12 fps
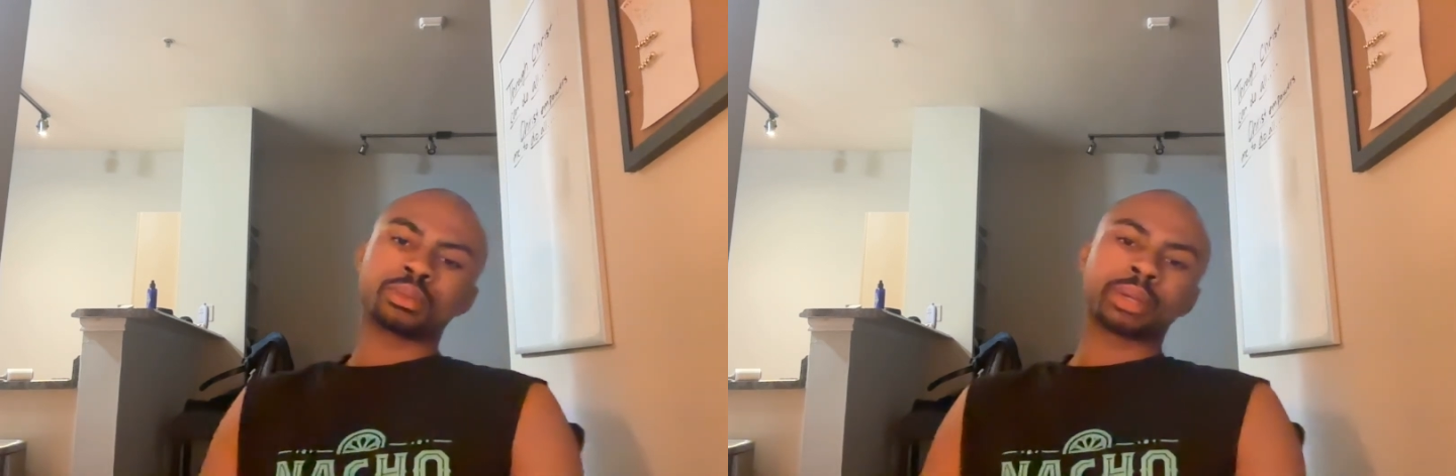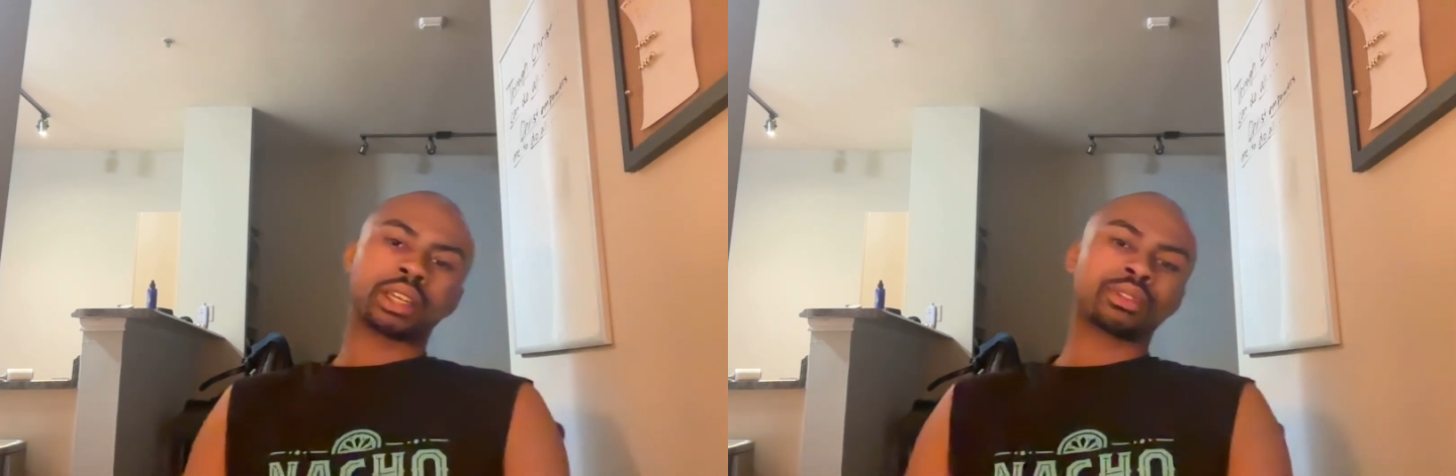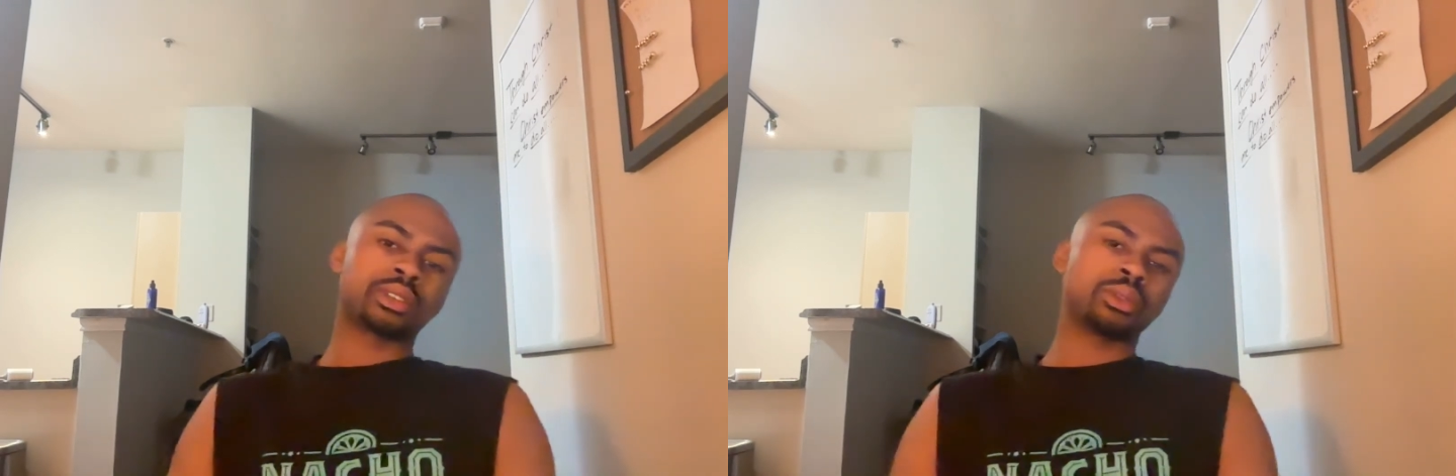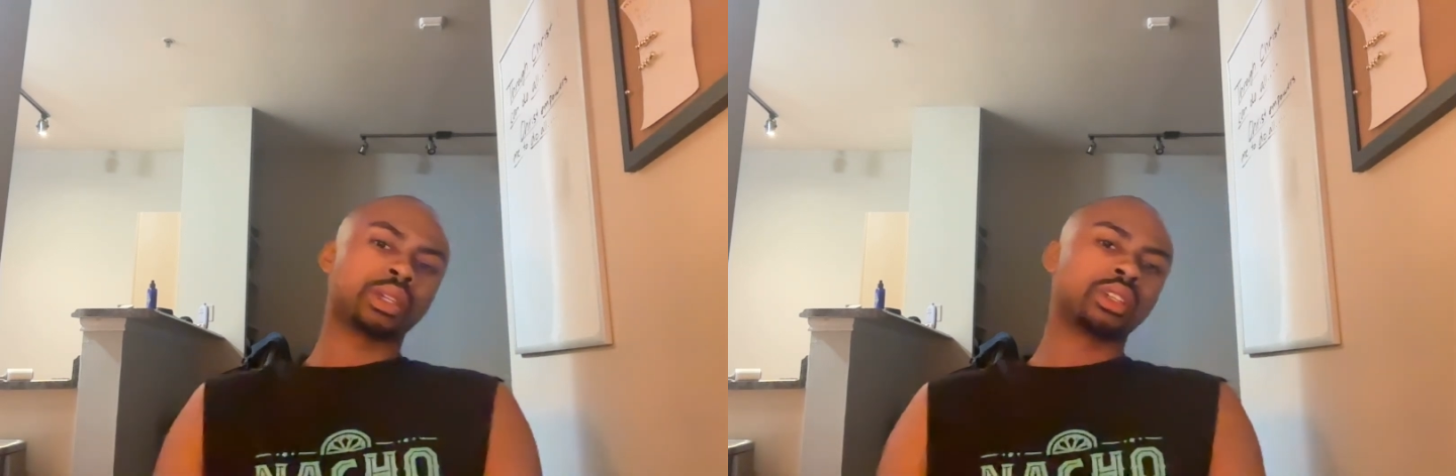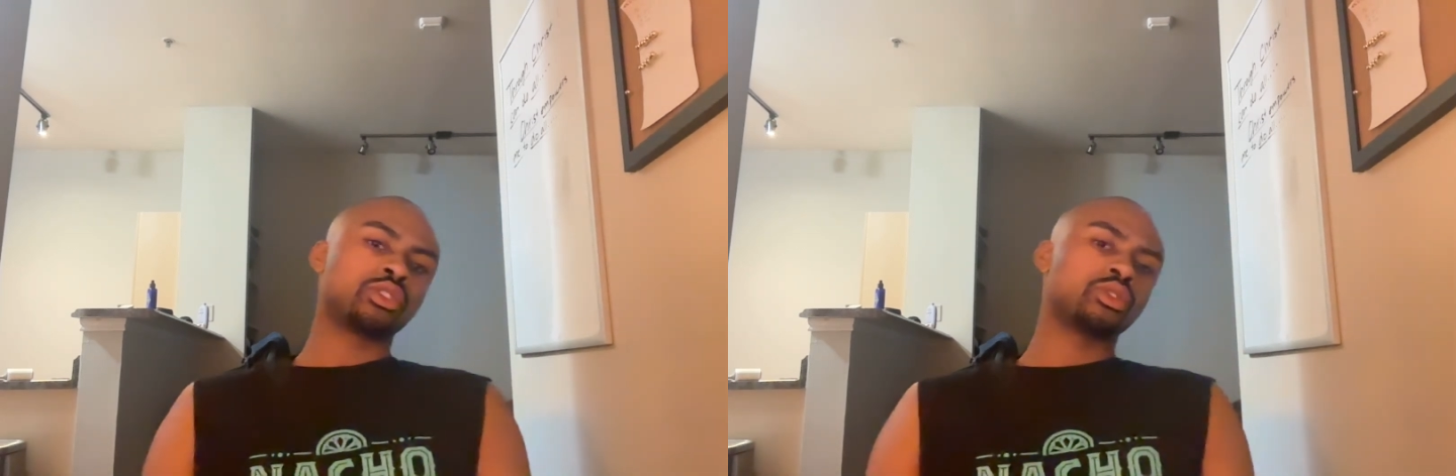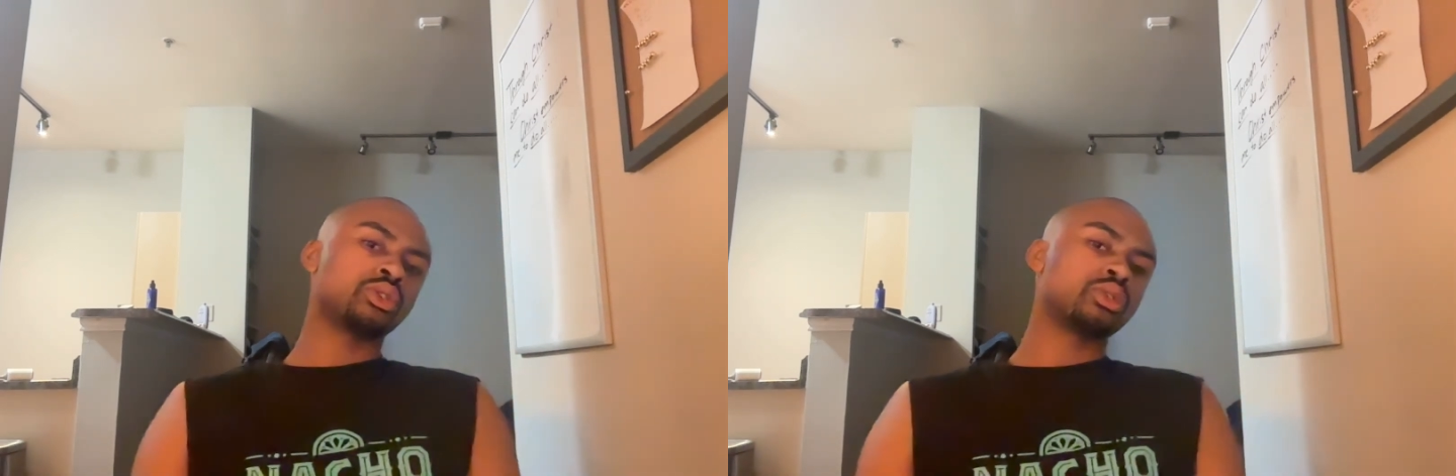past few
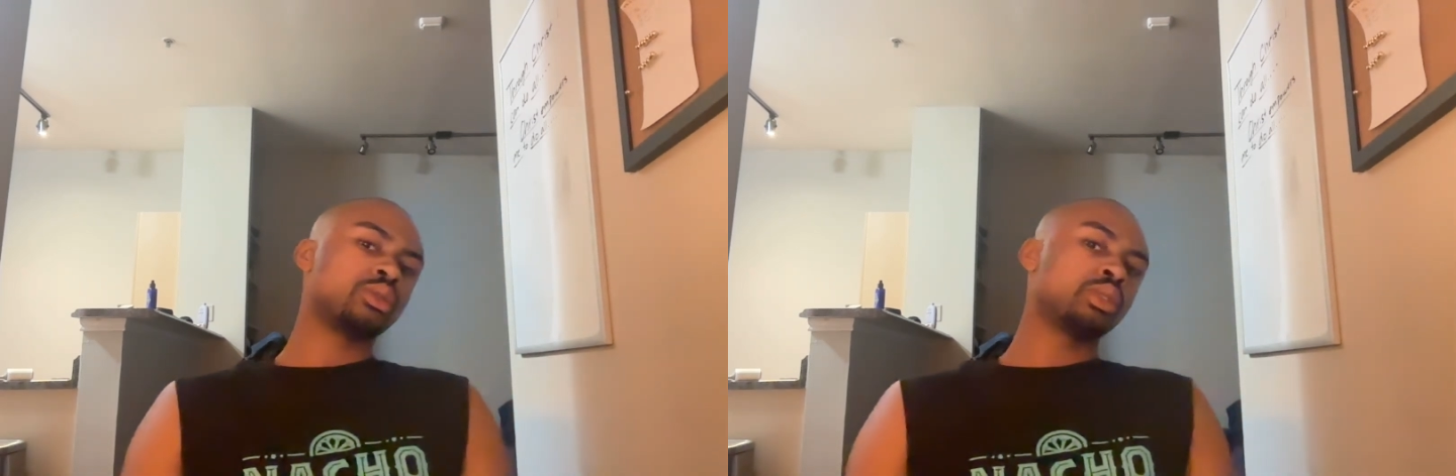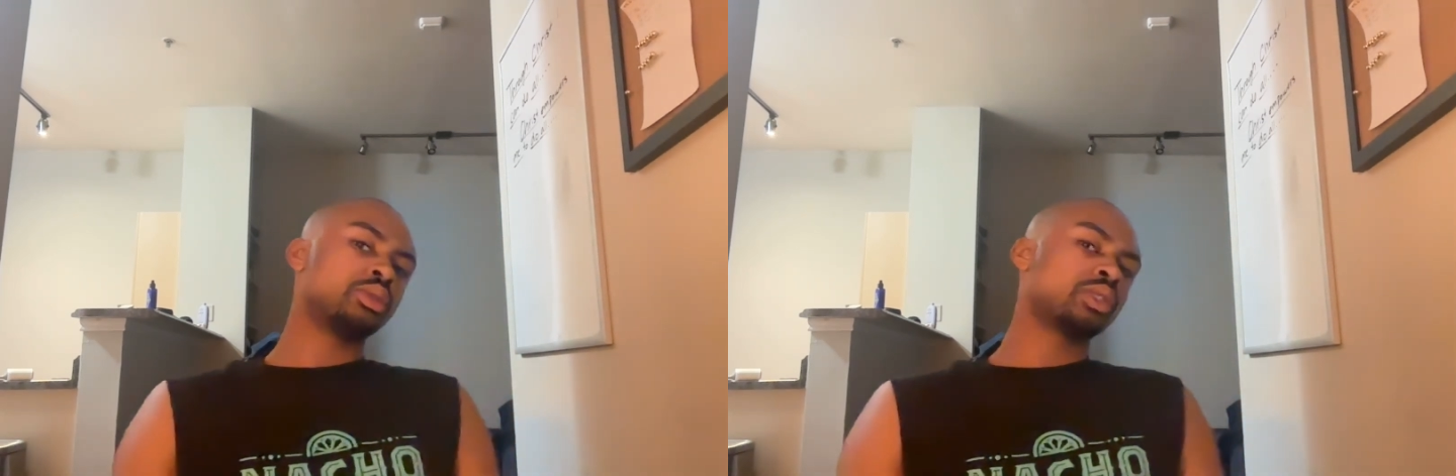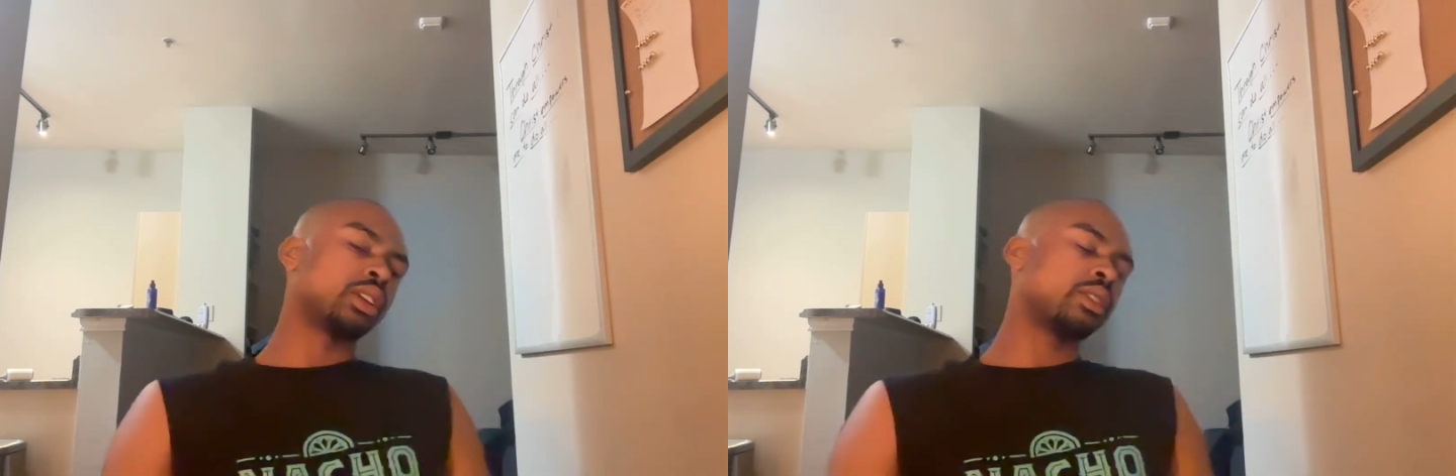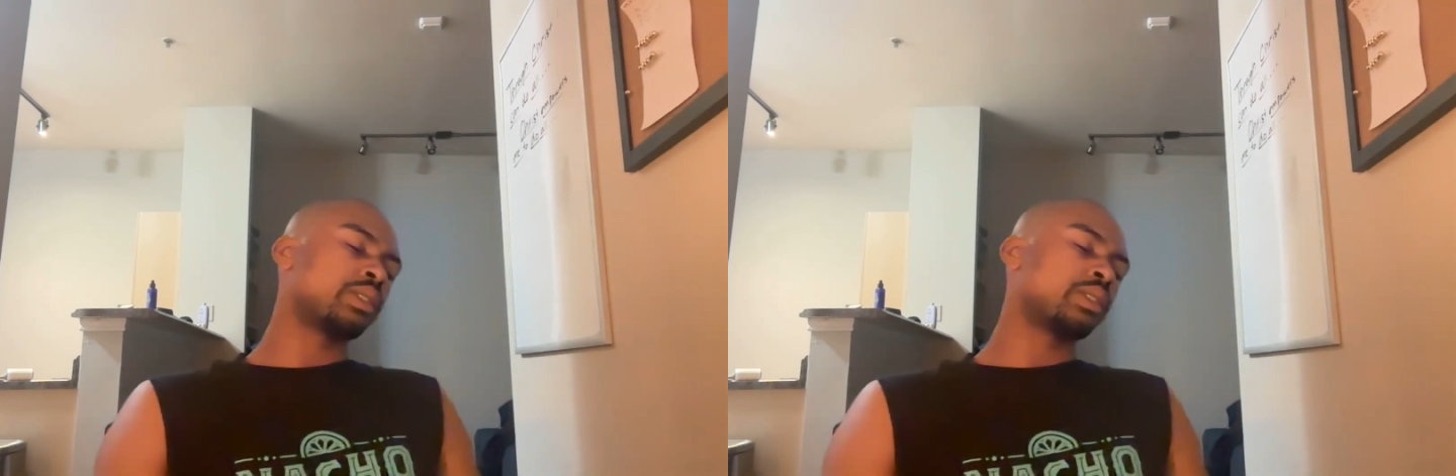weeks to do so.